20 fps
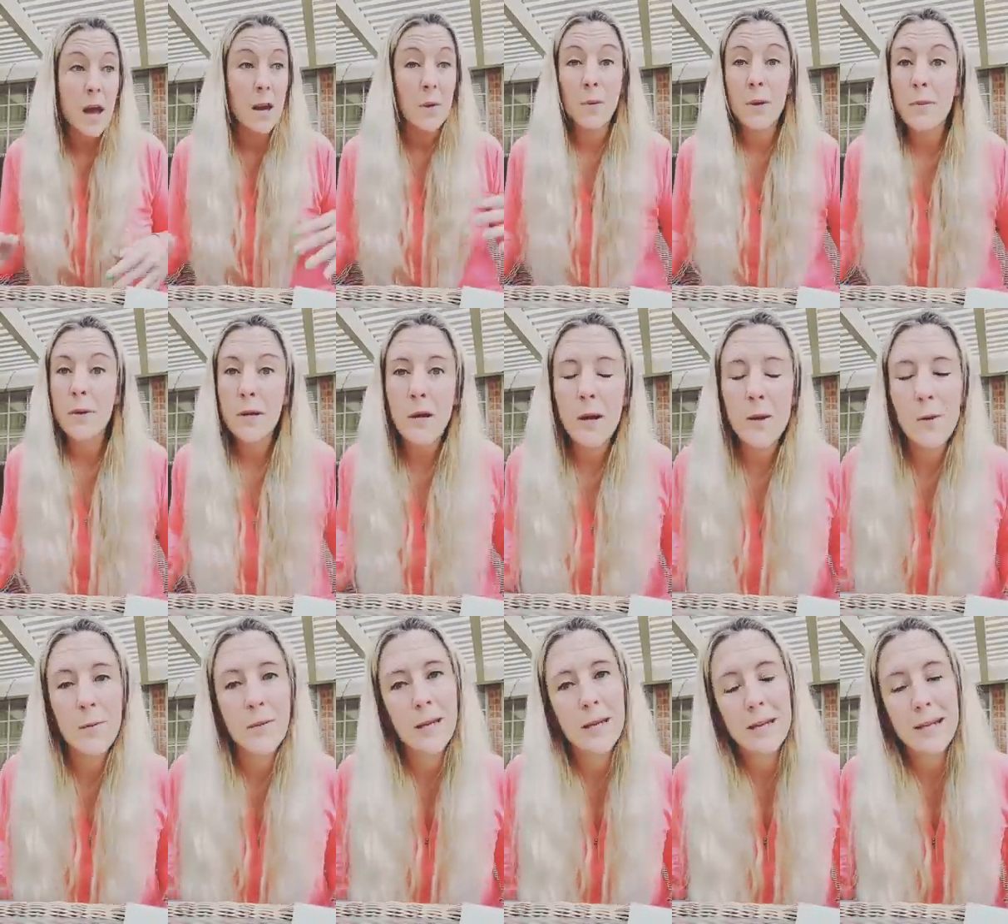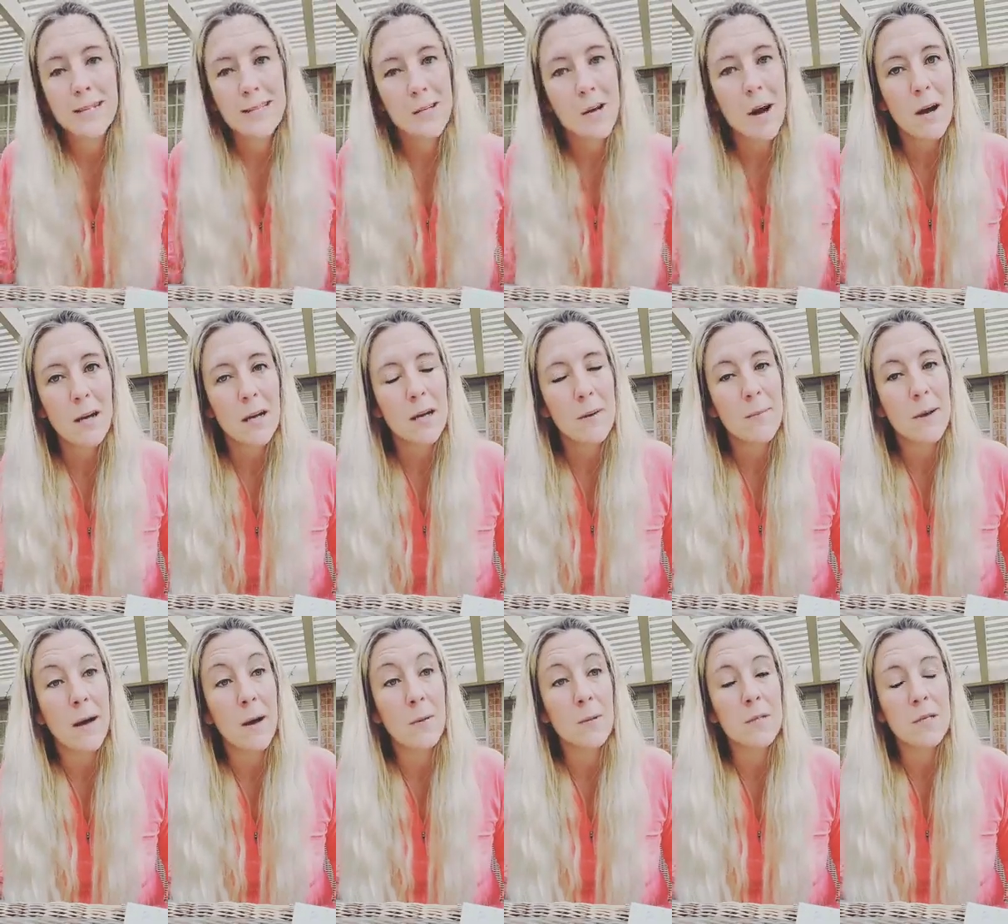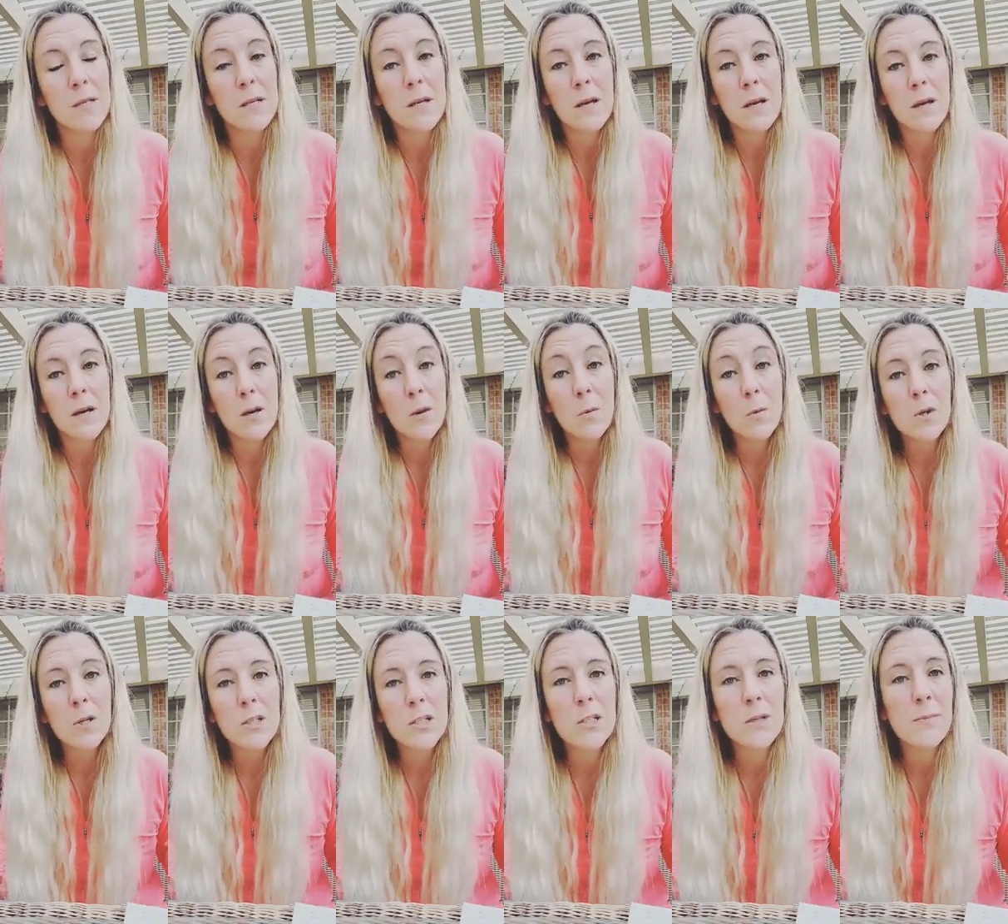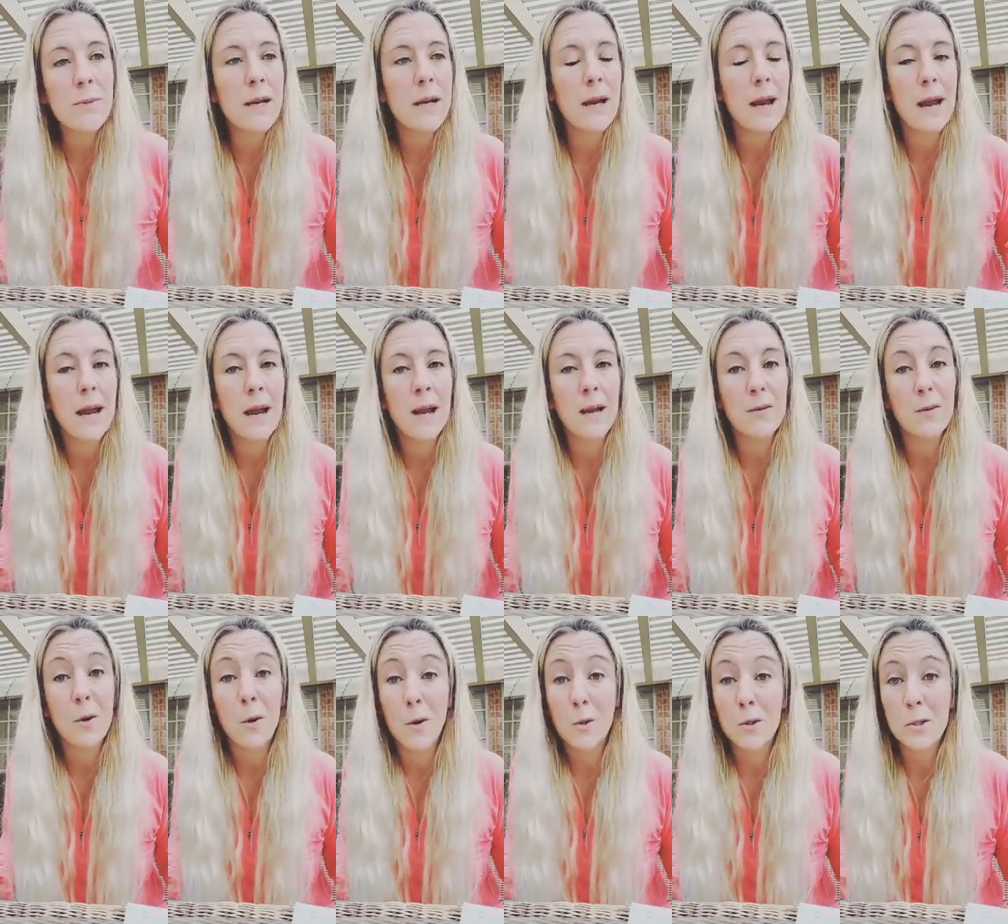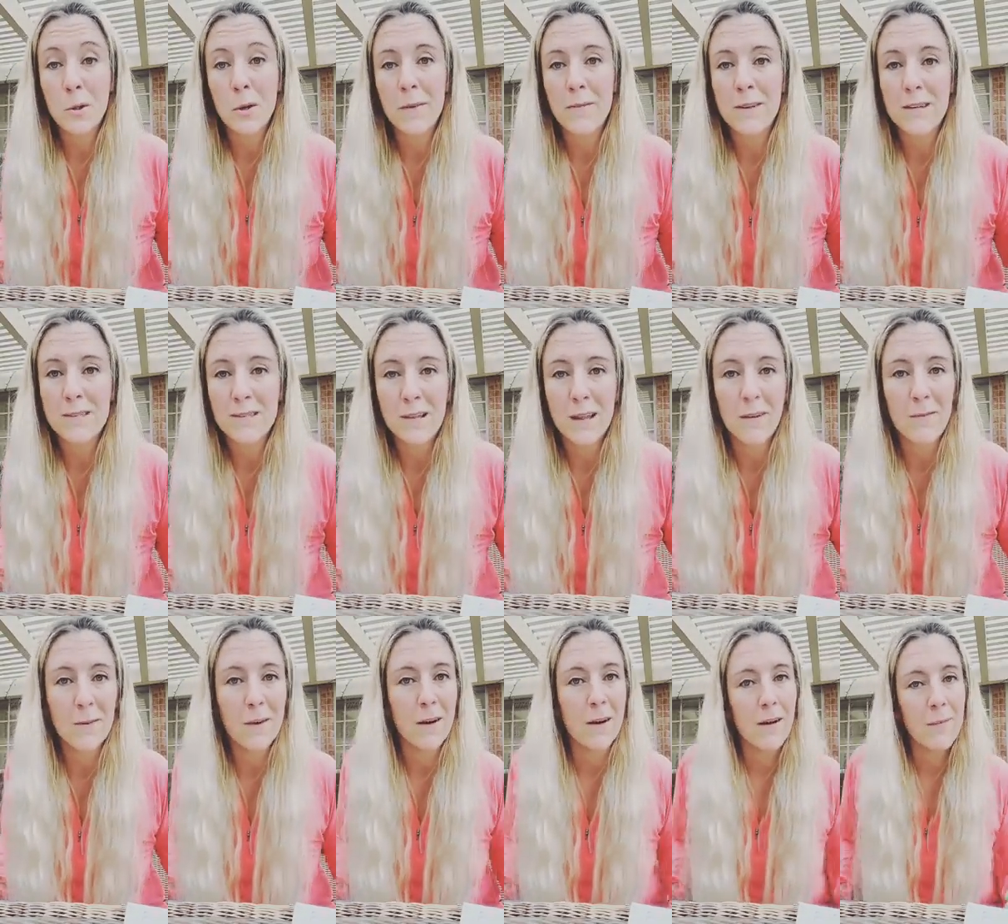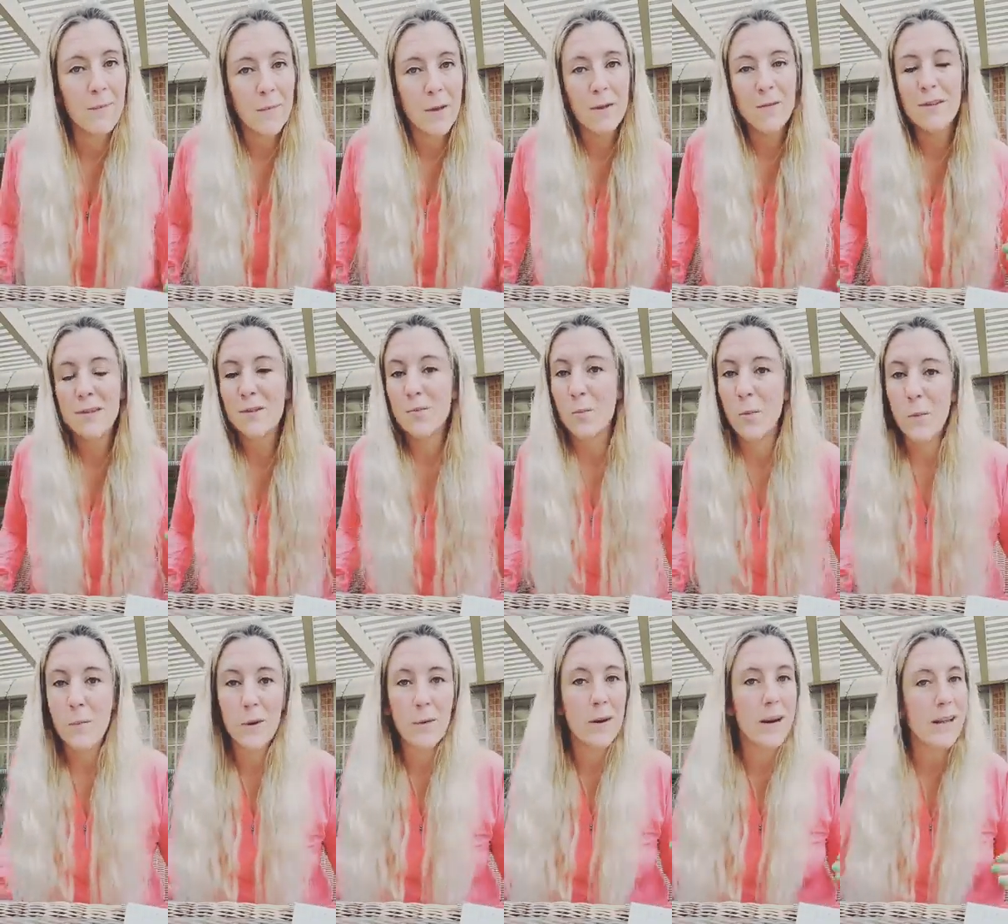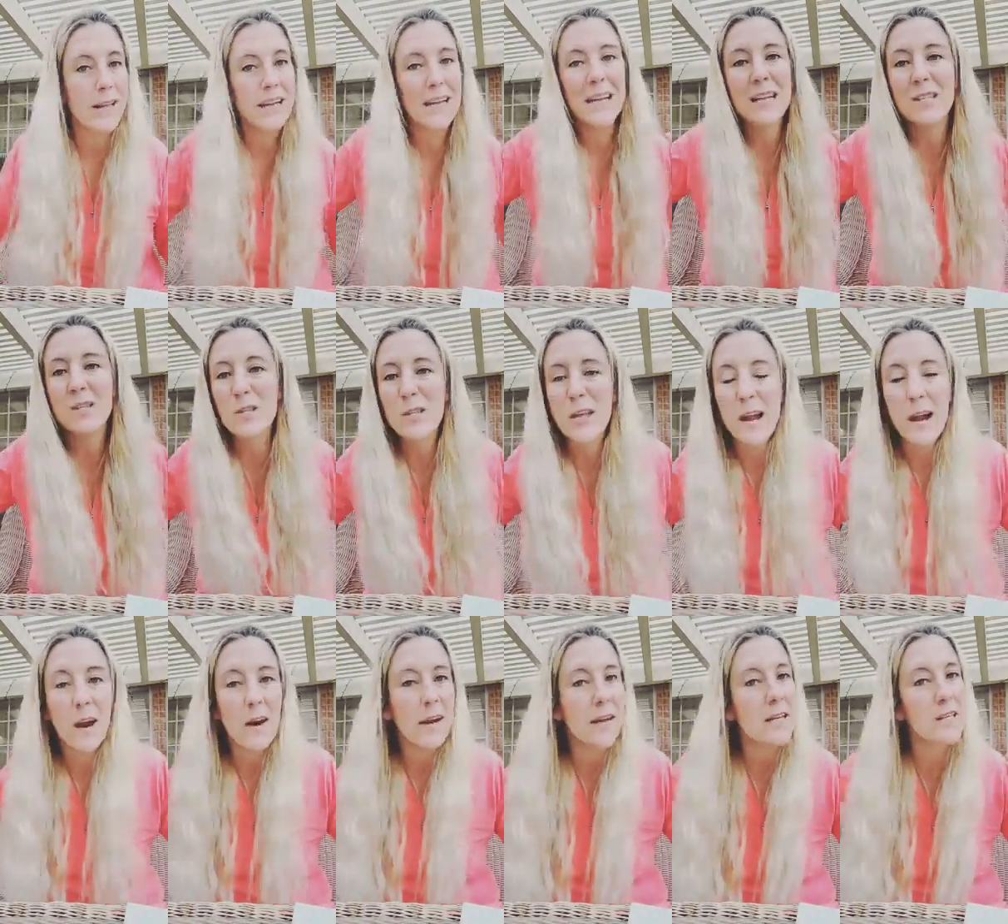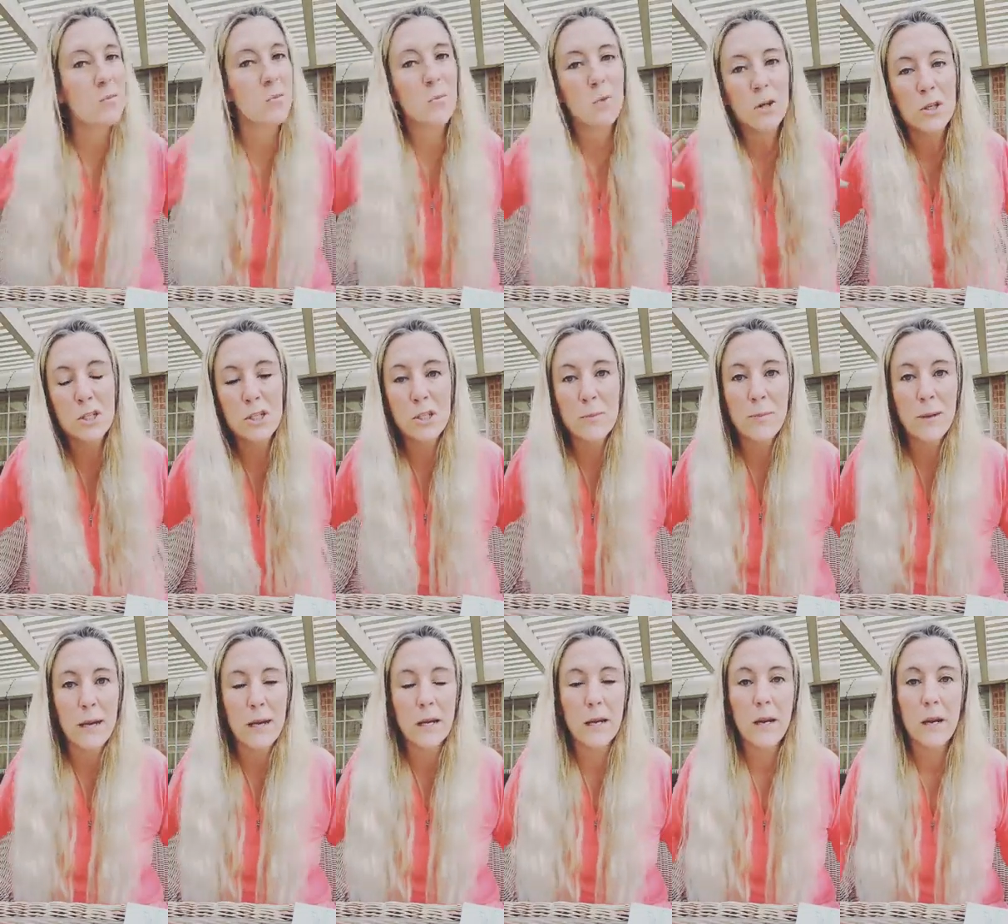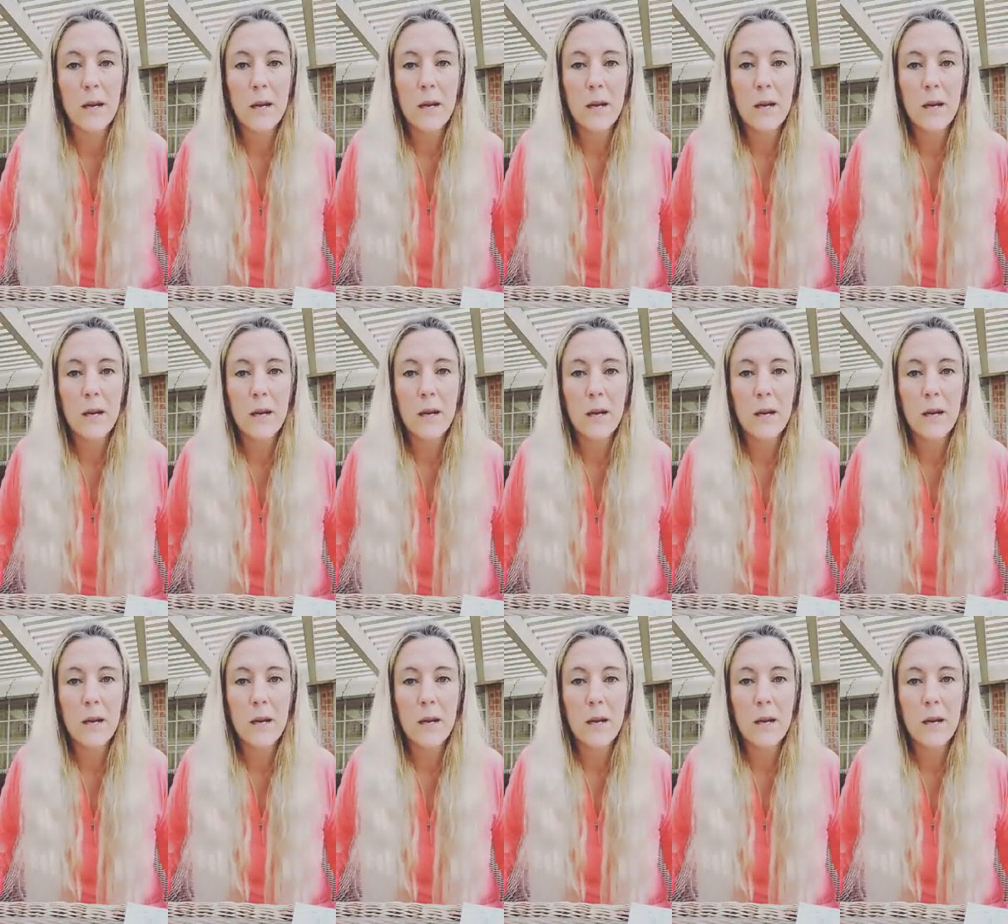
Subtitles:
And we would know that he's talking about worshiping at the altar of his lover, of his woman, right? Like he's there, he's worshiping.